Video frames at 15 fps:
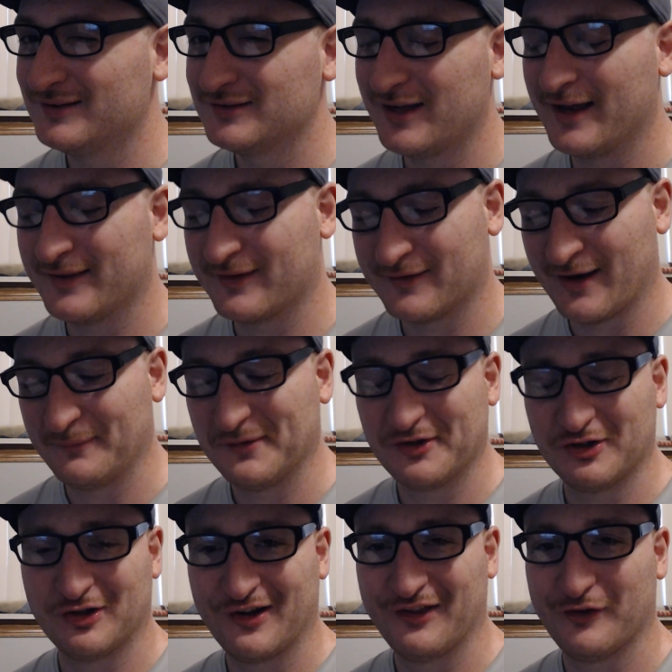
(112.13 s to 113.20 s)
at the time of
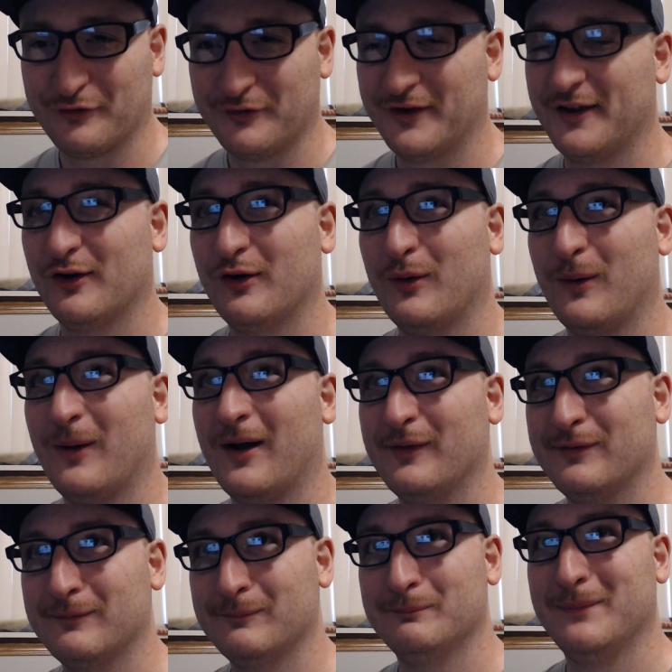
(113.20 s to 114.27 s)
creating this video,
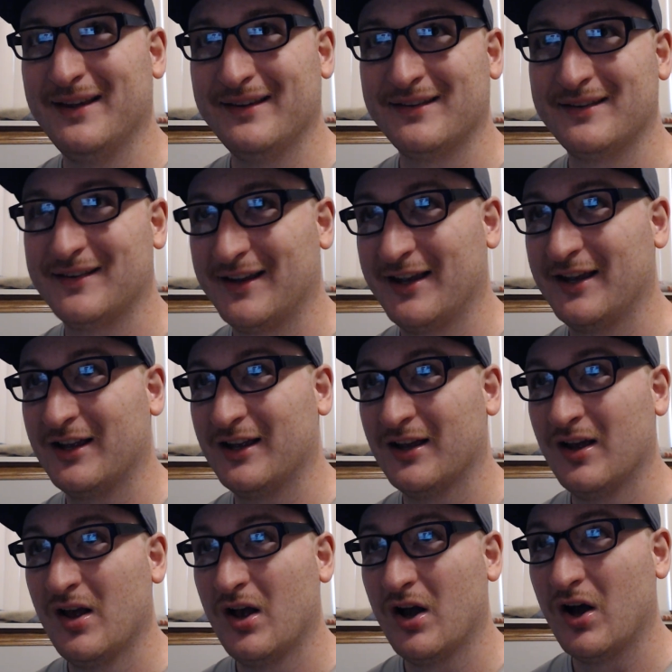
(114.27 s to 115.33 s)
me seeing
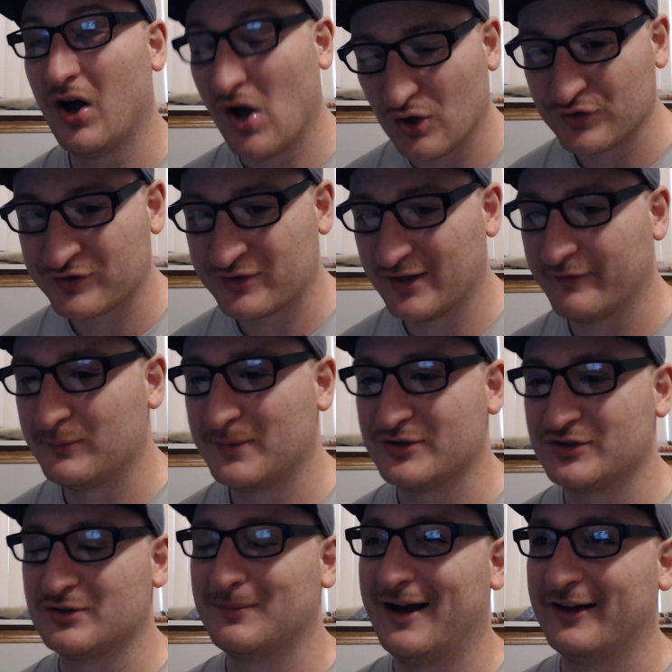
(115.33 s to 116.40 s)
all seven
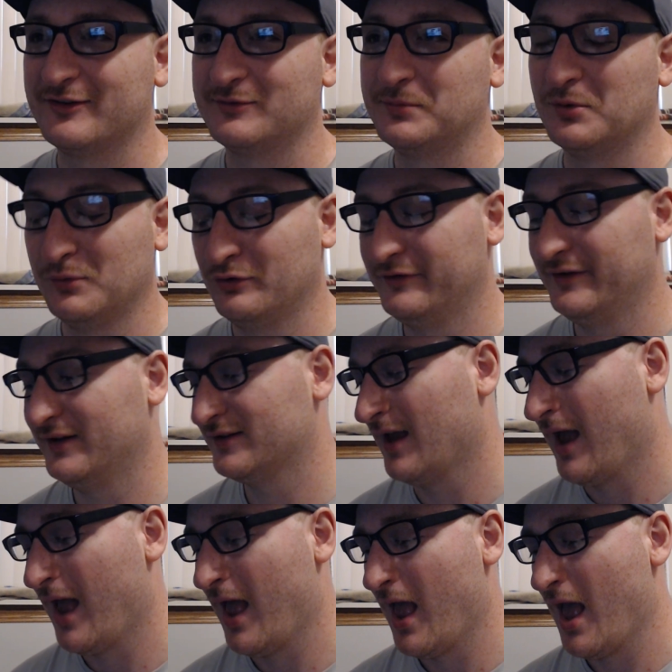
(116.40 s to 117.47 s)
Mission Impossible movies,
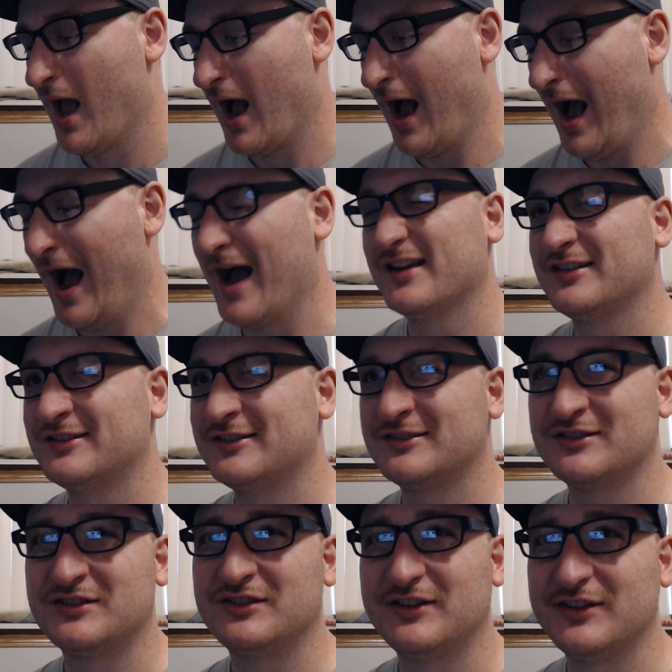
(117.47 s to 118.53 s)
I
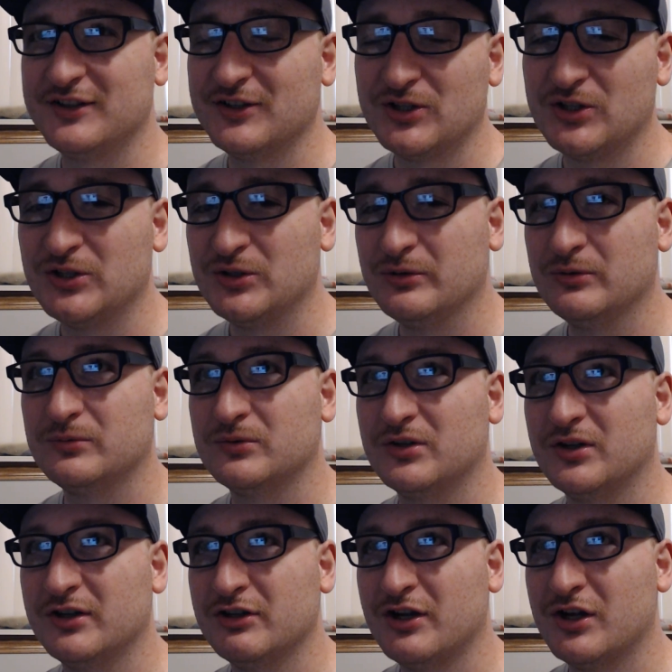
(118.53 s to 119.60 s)
still
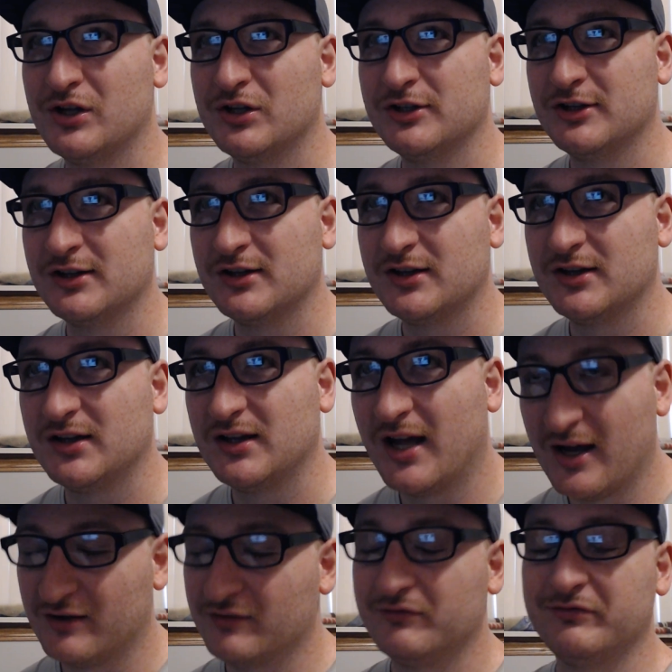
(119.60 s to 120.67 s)

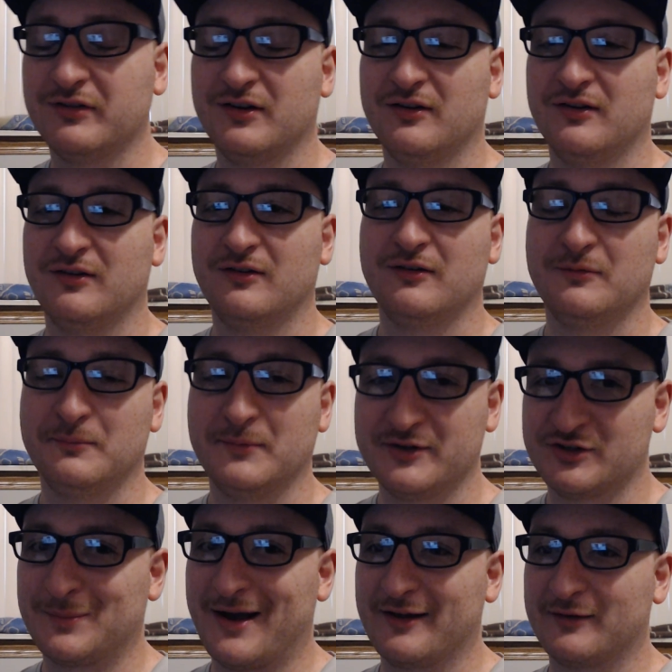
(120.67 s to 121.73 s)
love Mission
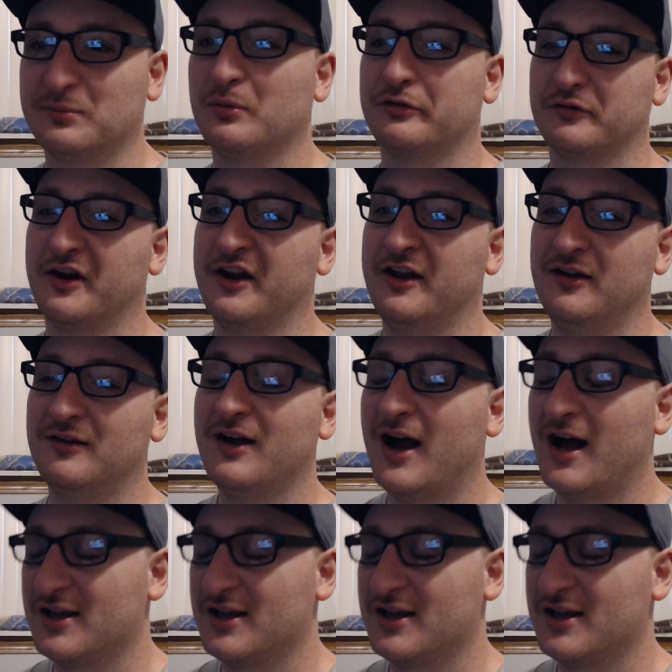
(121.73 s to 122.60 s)
Impossible 3. I